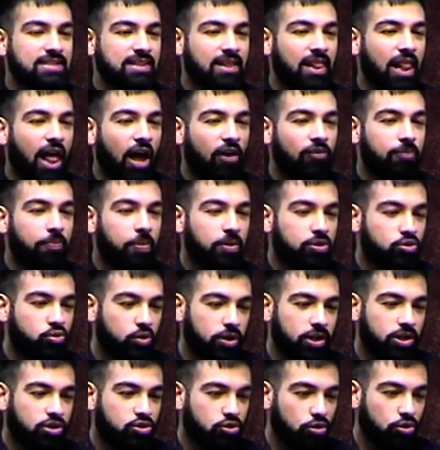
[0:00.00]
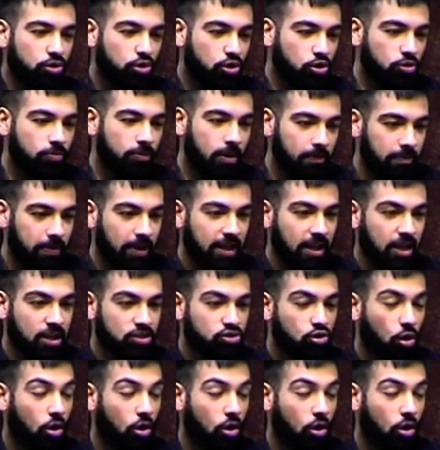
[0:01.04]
love between two human beings,